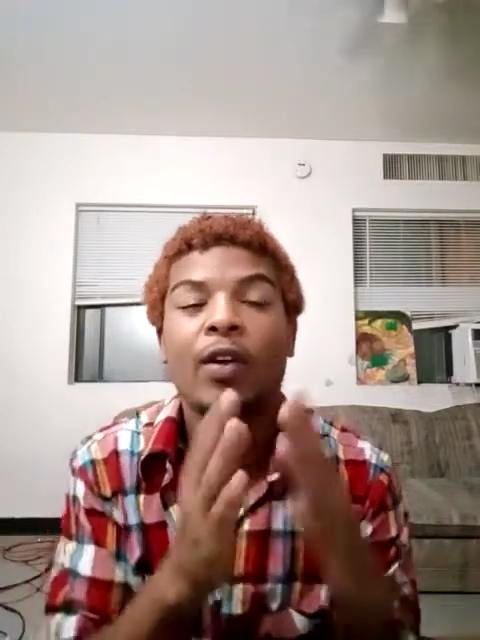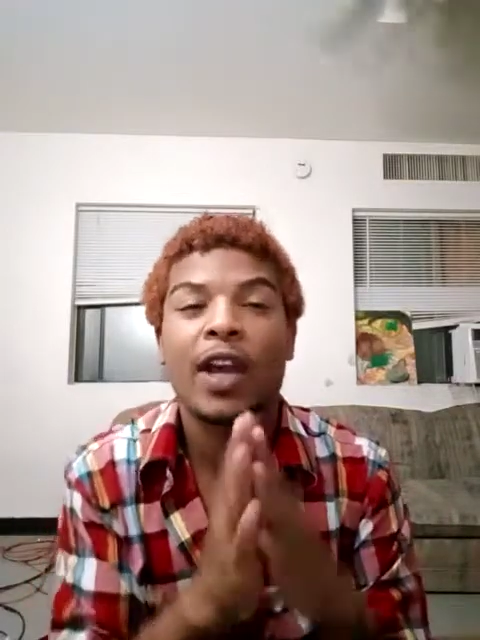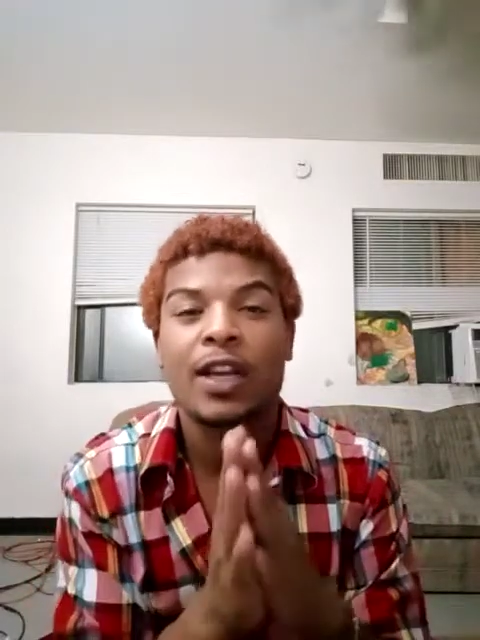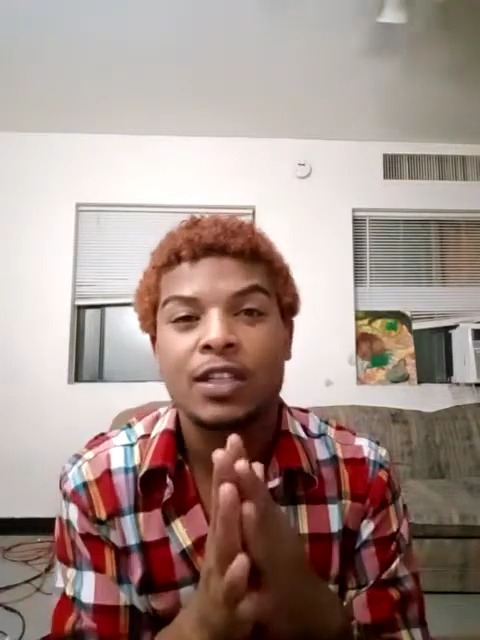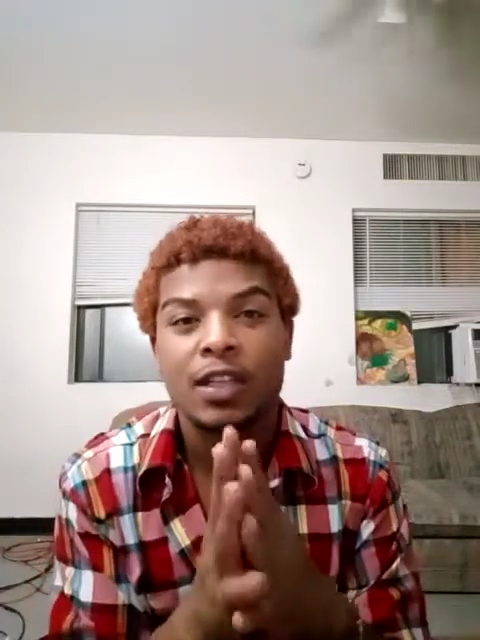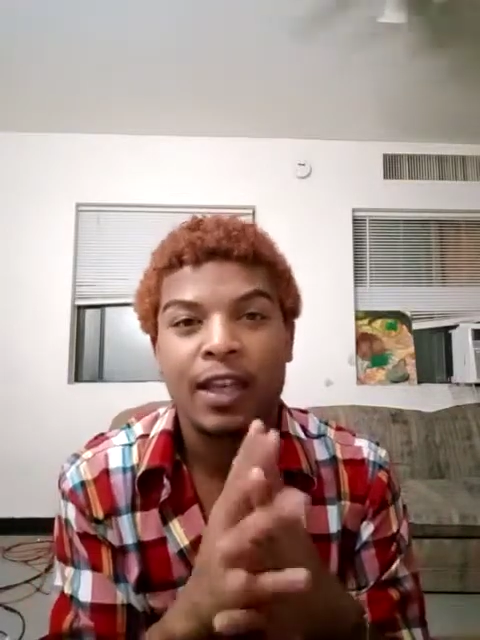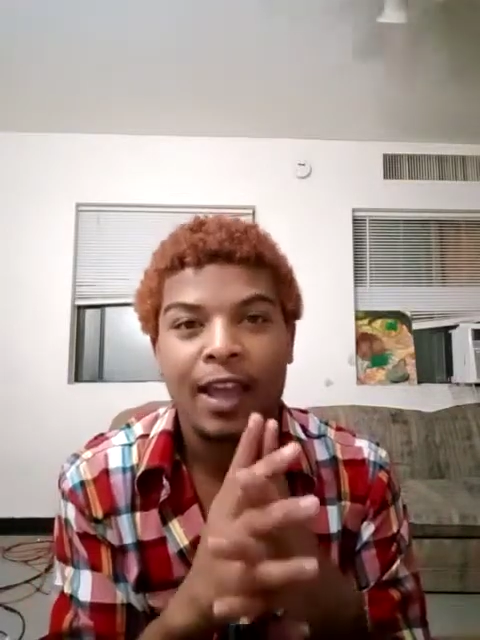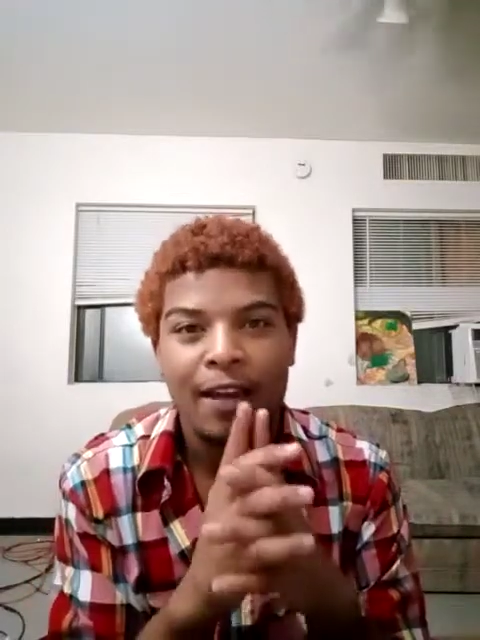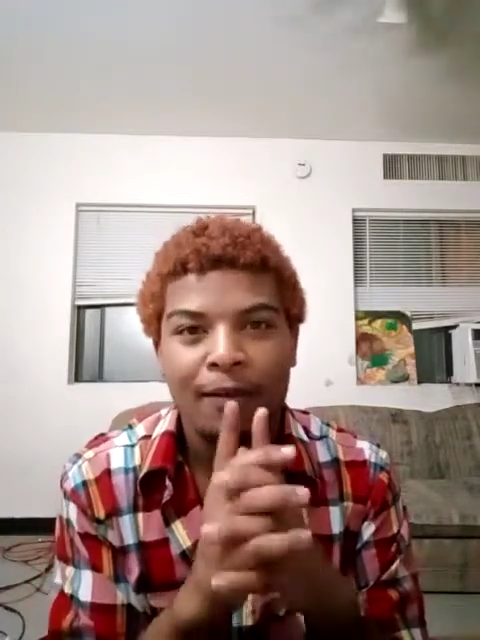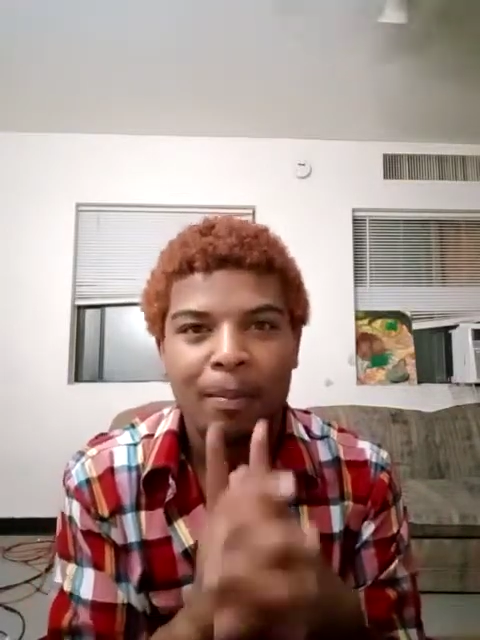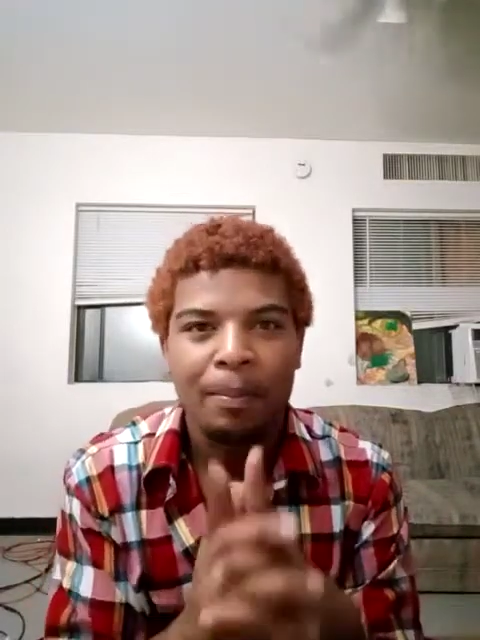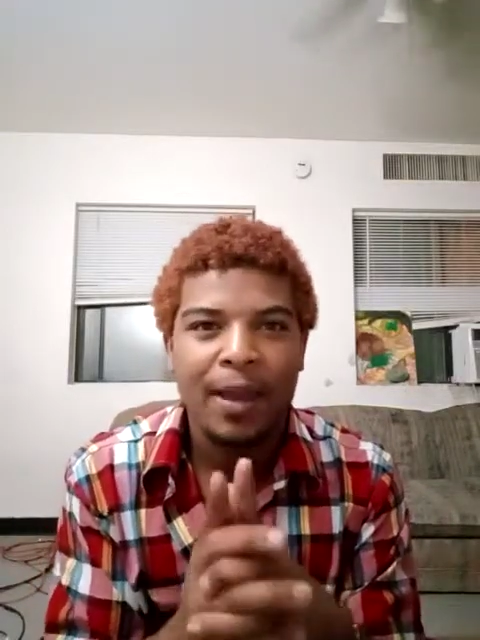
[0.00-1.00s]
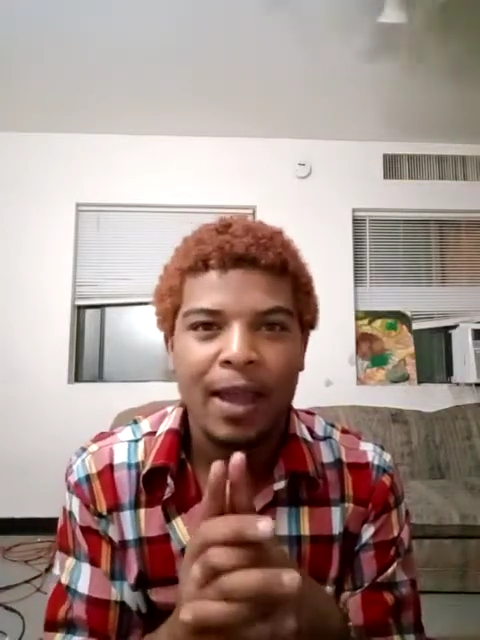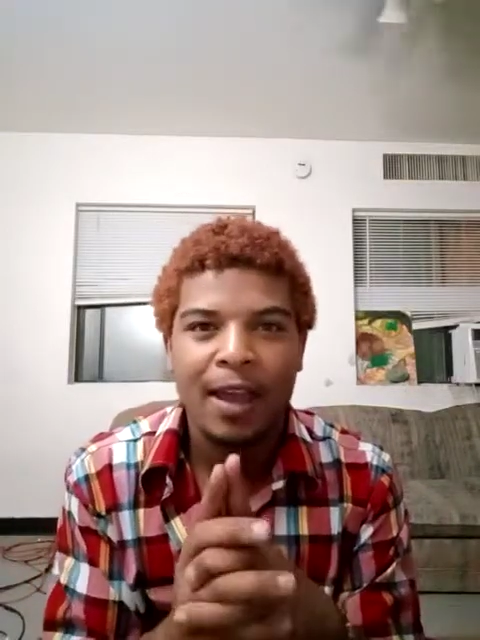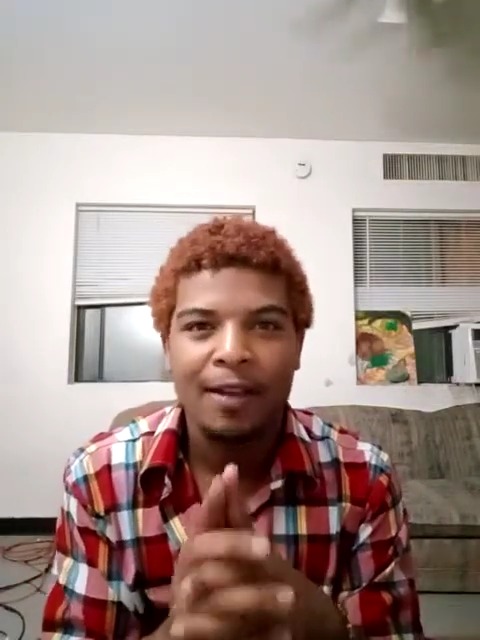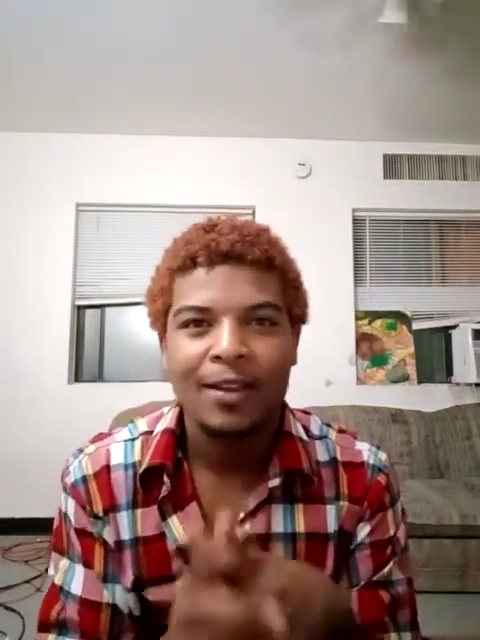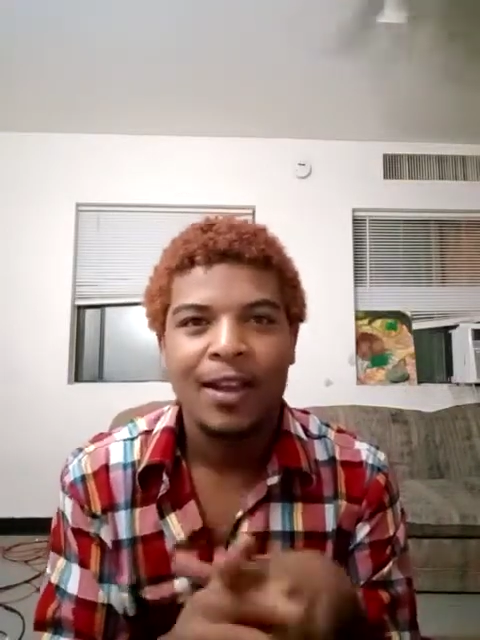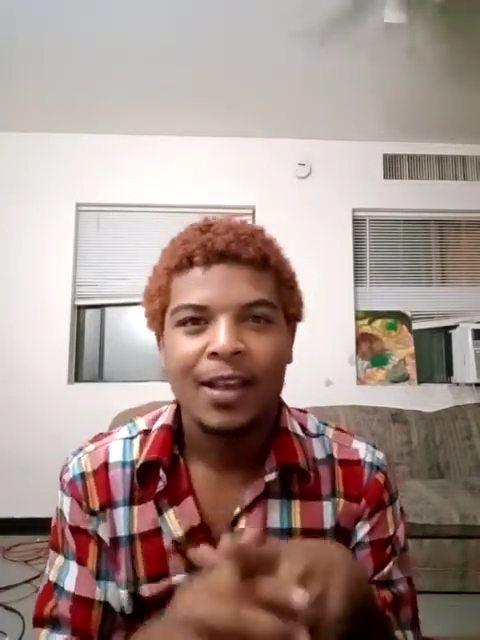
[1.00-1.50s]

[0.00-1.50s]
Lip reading: actually have a bath.